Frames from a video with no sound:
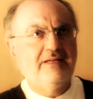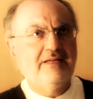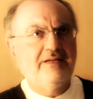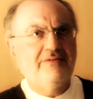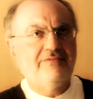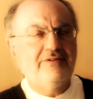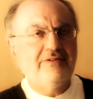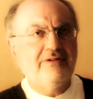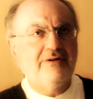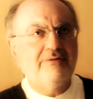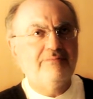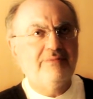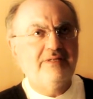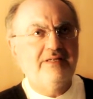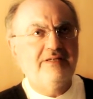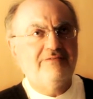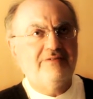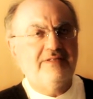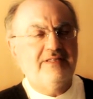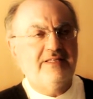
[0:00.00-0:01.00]
If you don't
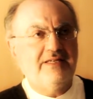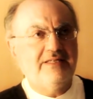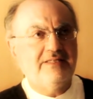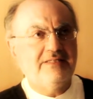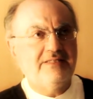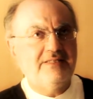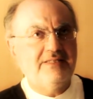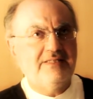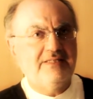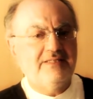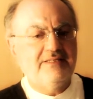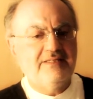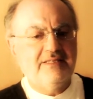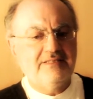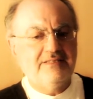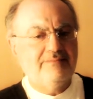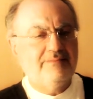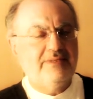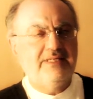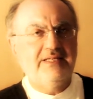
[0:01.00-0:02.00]
believe in the unseen, it
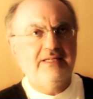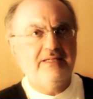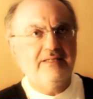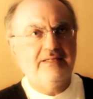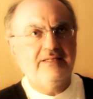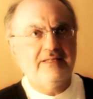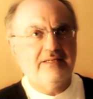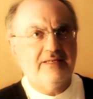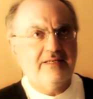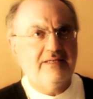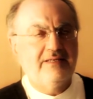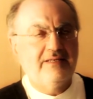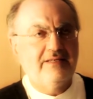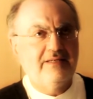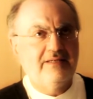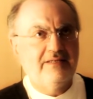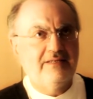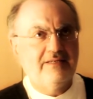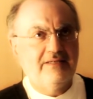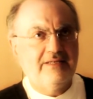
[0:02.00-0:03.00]
doesn't mean anything,
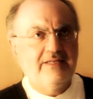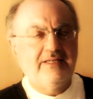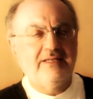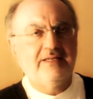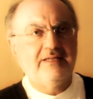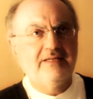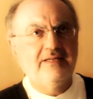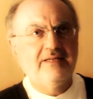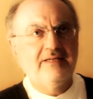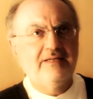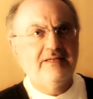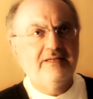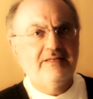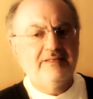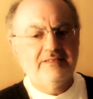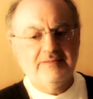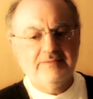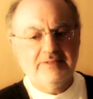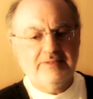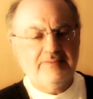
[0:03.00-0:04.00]
really.
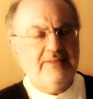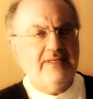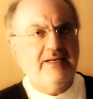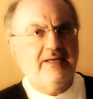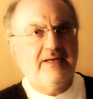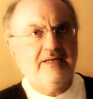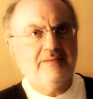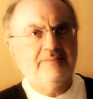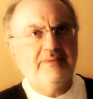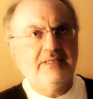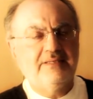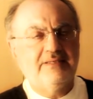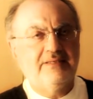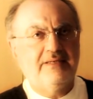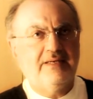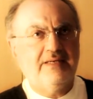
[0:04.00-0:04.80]
Bismillah ar-Rahman